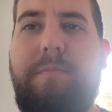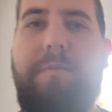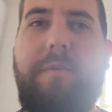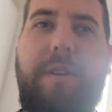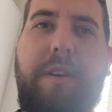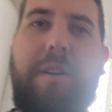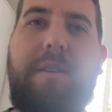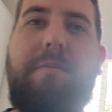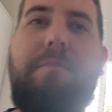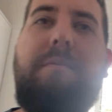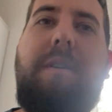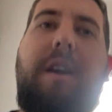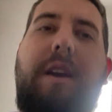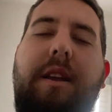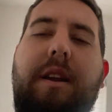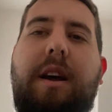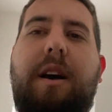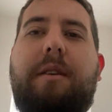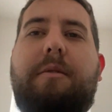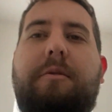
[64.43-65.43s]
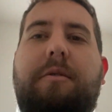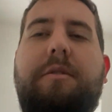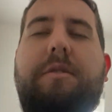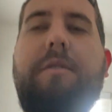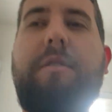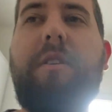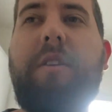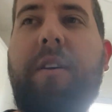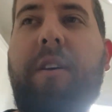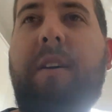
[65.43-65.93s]
like eight
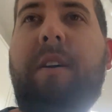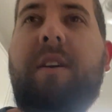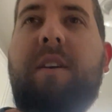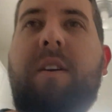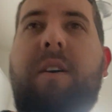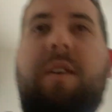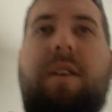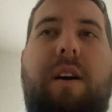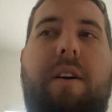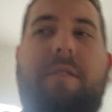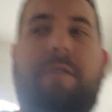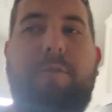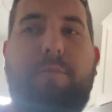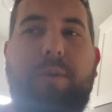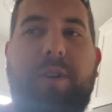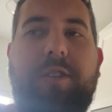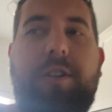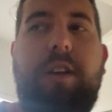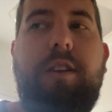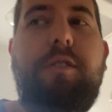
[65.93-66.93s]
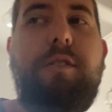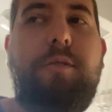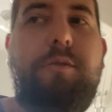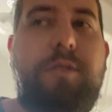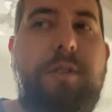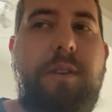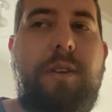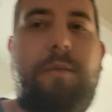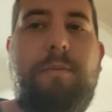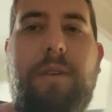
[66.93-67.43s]
hours, however much I do
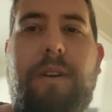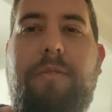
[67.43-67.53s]
sleep,